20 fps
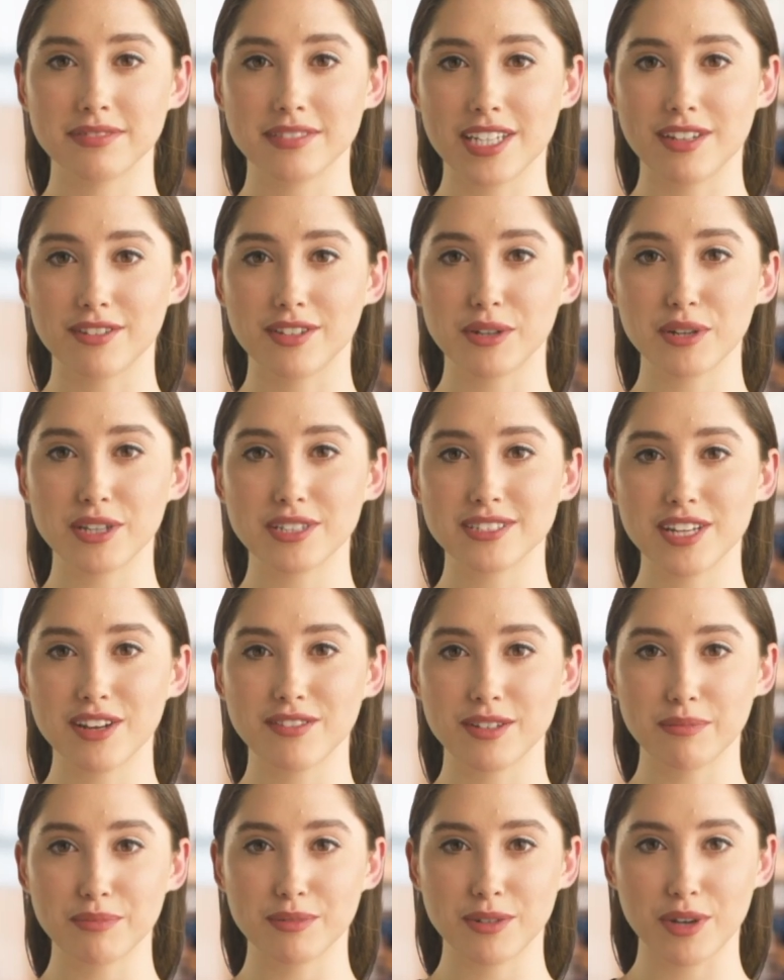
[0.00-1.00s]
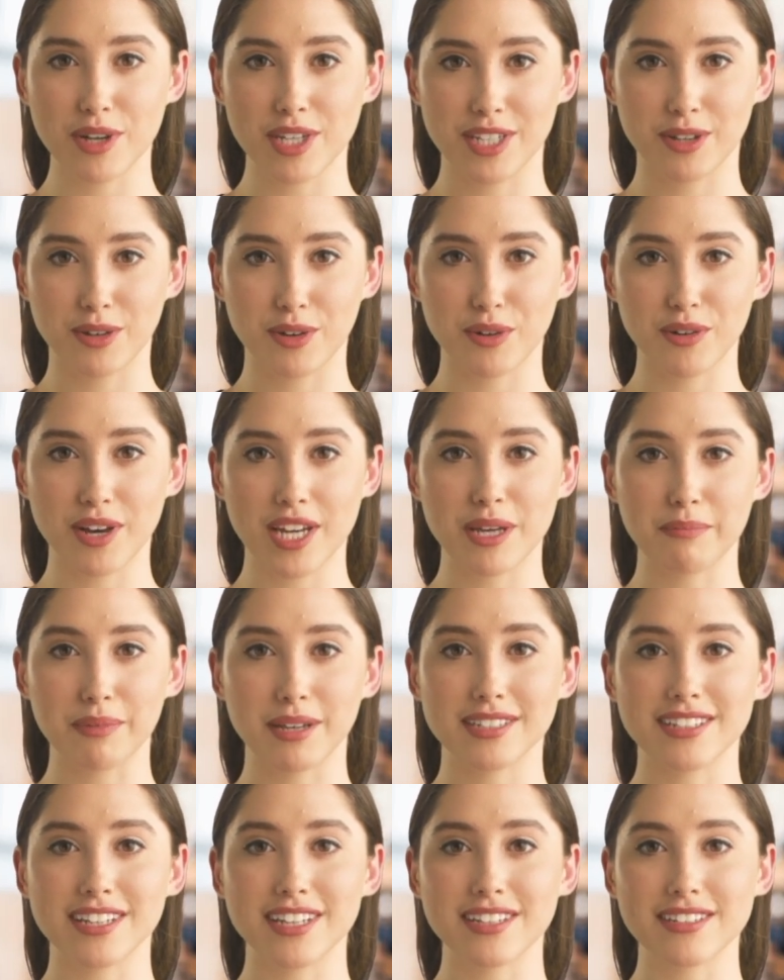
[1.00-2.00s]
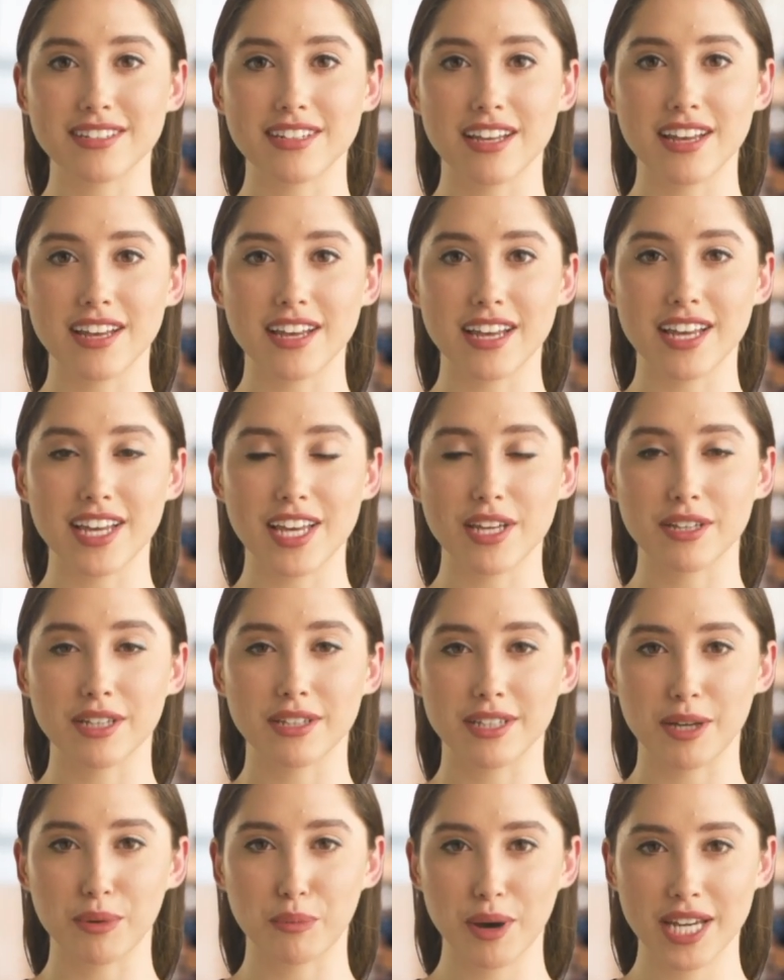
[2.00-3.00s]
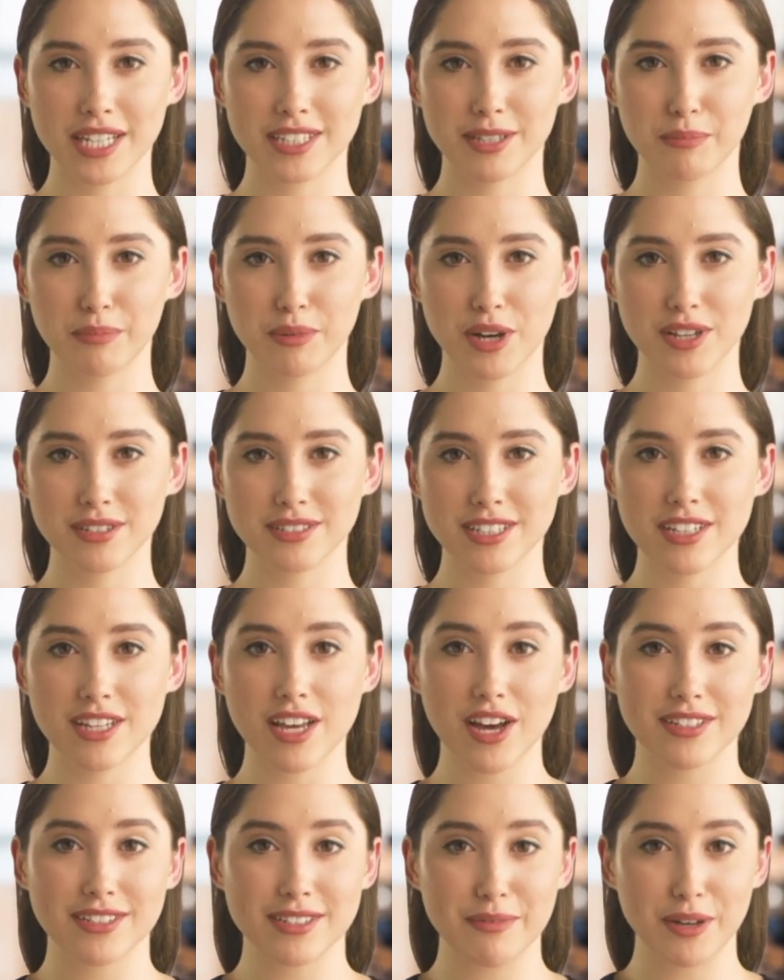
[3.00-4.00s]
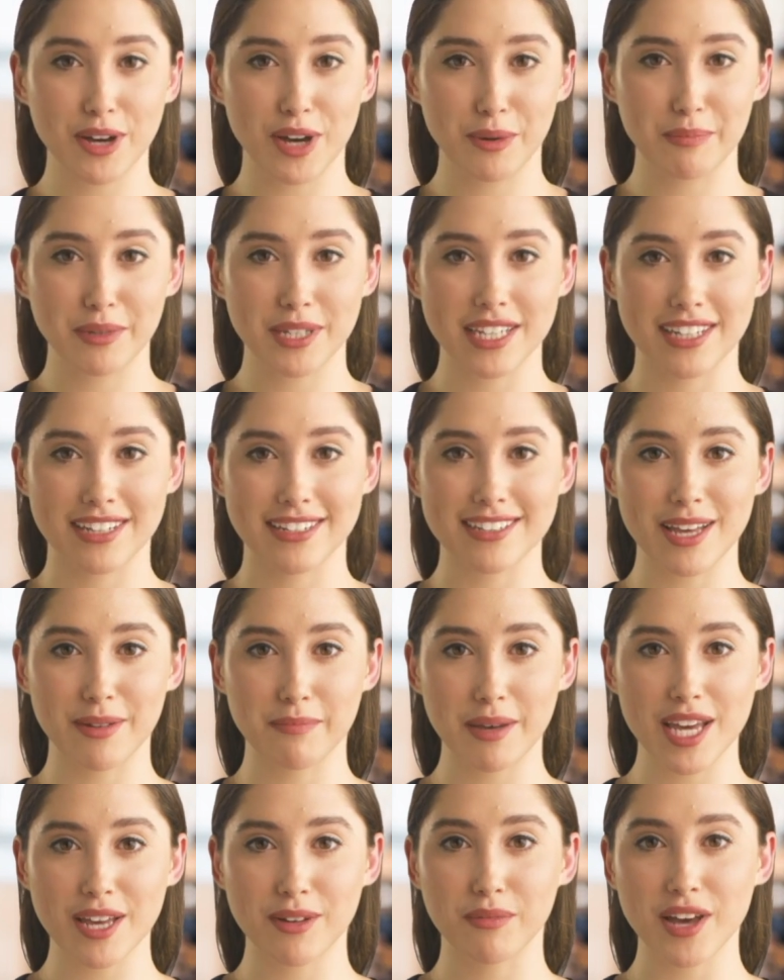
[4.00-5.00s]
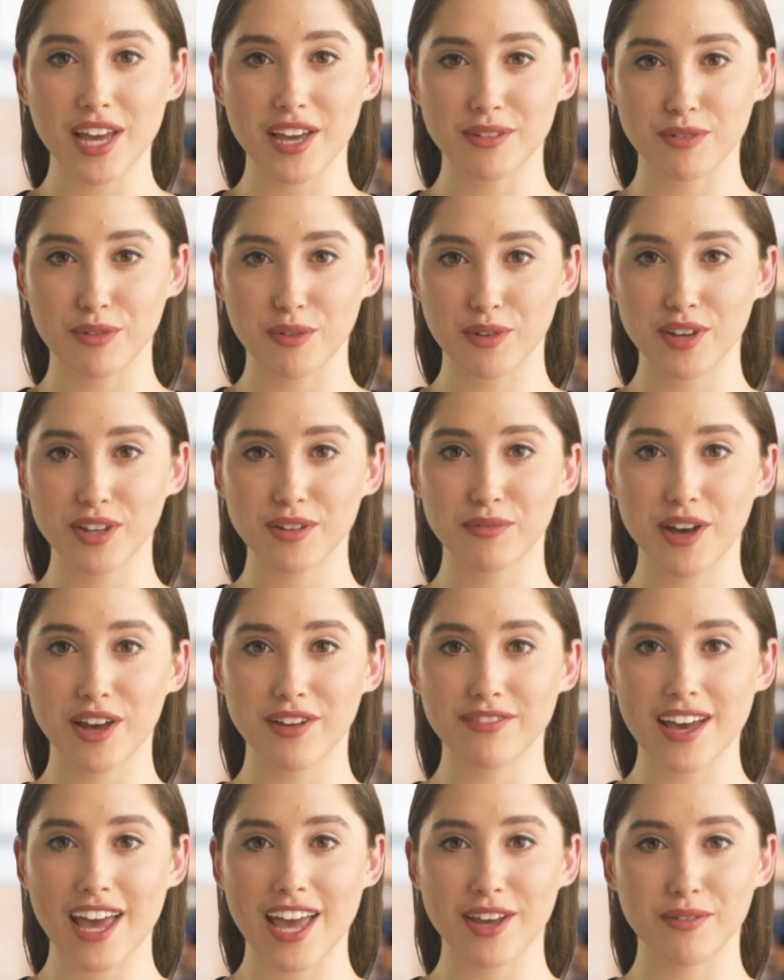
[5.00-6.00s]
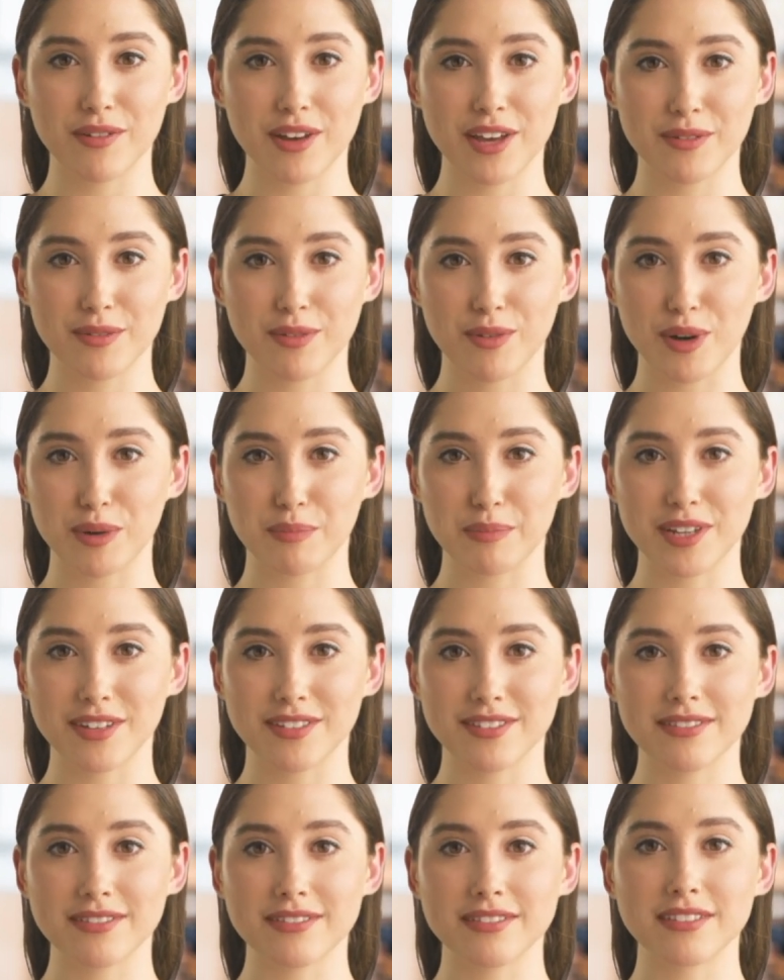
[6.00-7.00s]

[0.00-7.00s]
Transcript: If you are self-employed or run a business, you could be weighing the pros and cons of opening a SEP IRA or a Roth IRA or both.